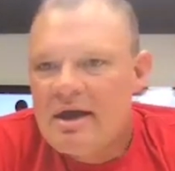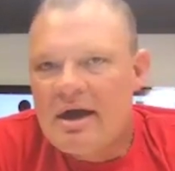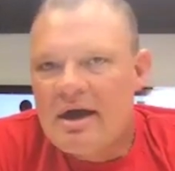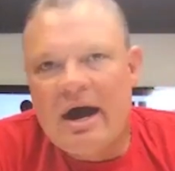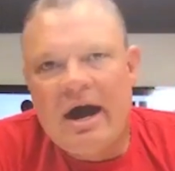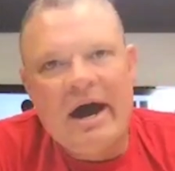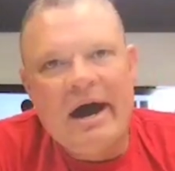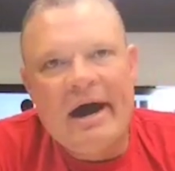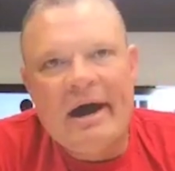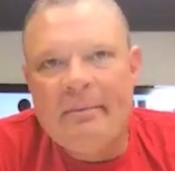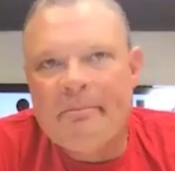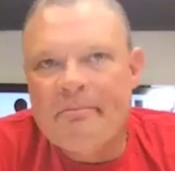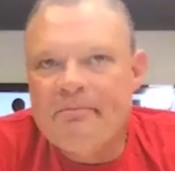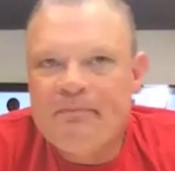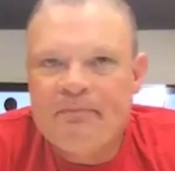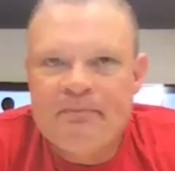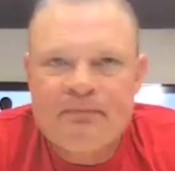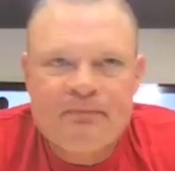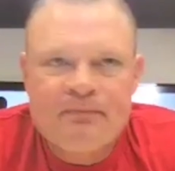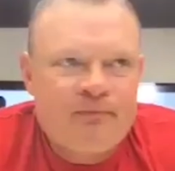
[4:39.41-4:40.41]

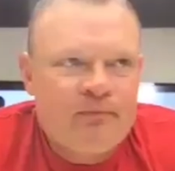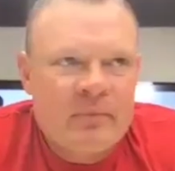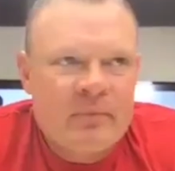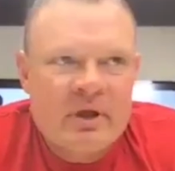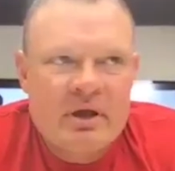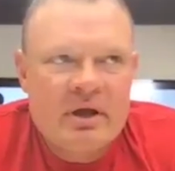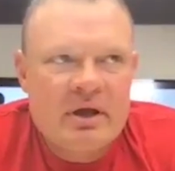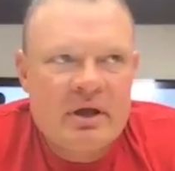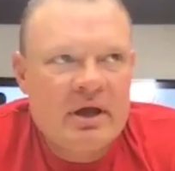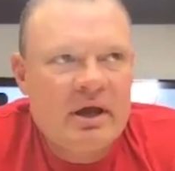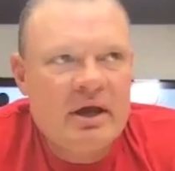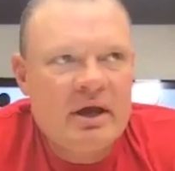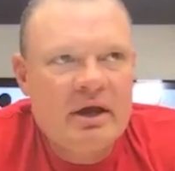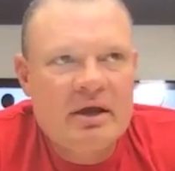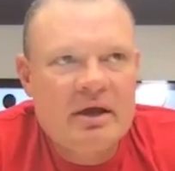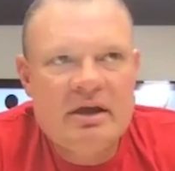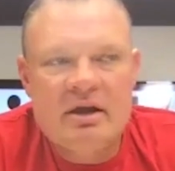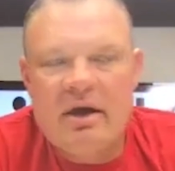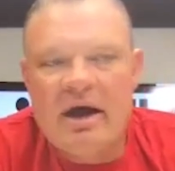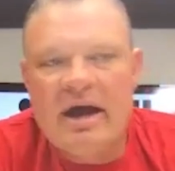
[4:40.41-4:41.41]

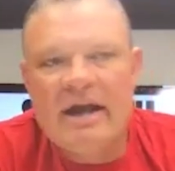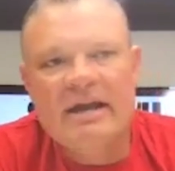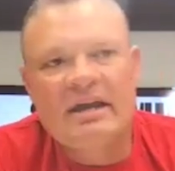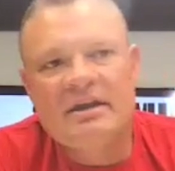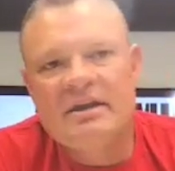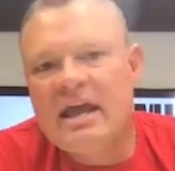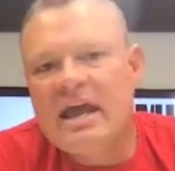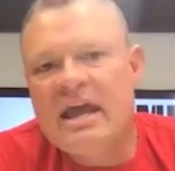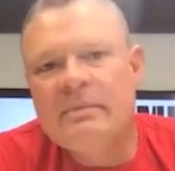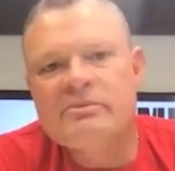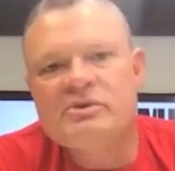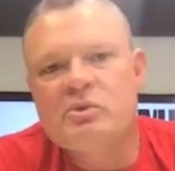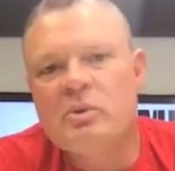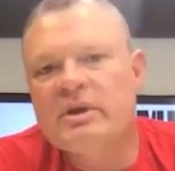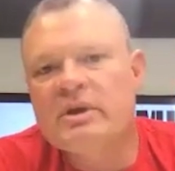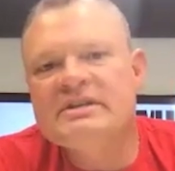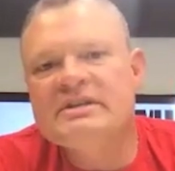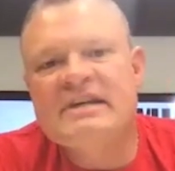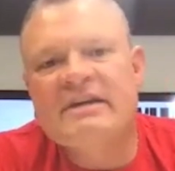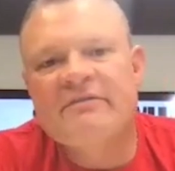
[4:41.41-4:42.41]
I could name
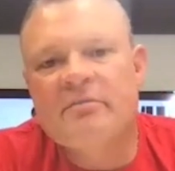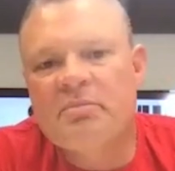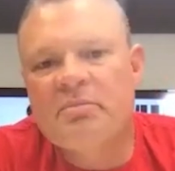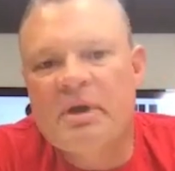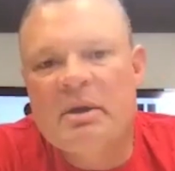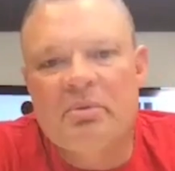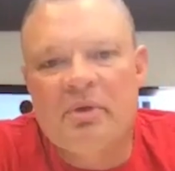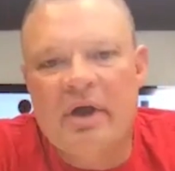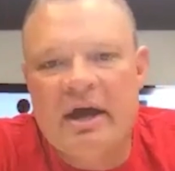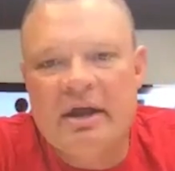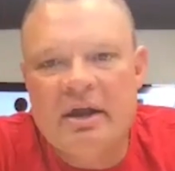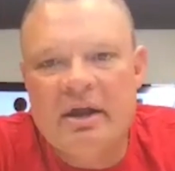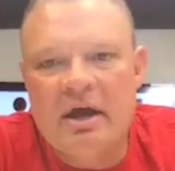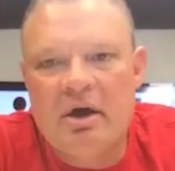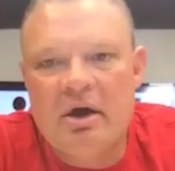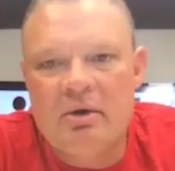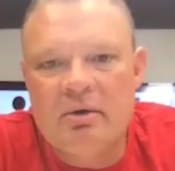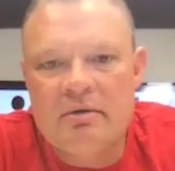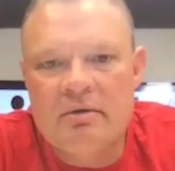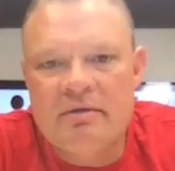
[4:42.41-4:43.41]
27 people I
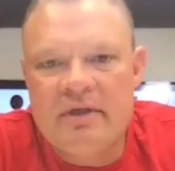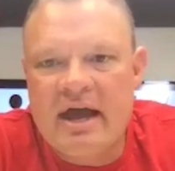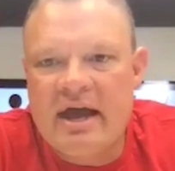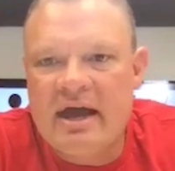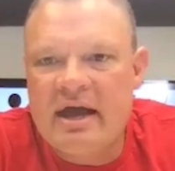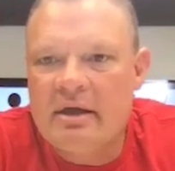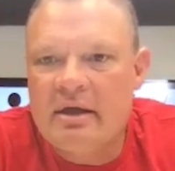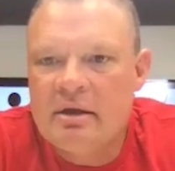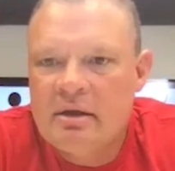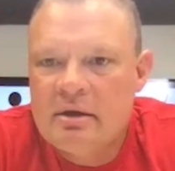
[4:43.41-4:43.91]
know that